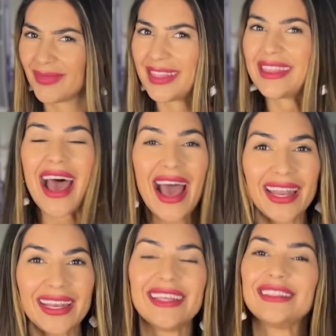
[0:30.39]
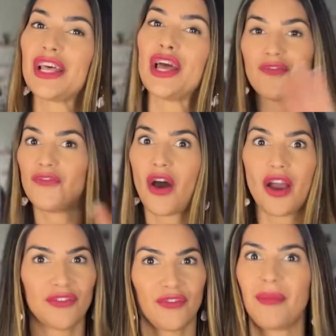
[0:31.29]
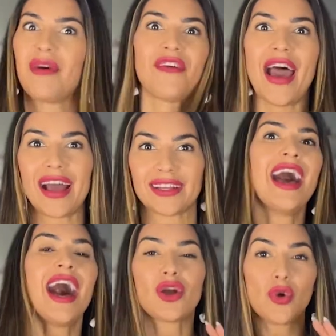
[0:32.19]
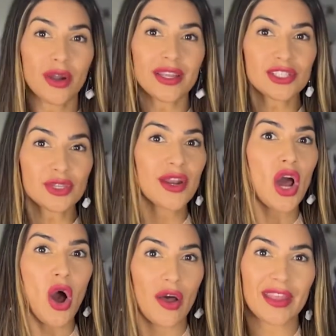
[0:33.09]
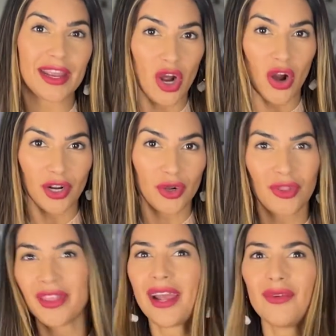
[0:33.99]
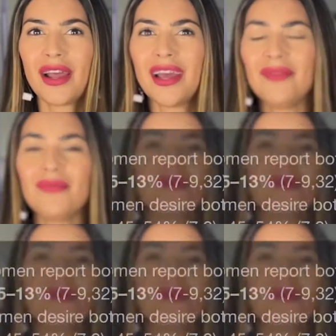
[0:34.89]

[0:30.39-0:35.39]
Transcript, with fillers: That is far from a fact. According to an online article that I read,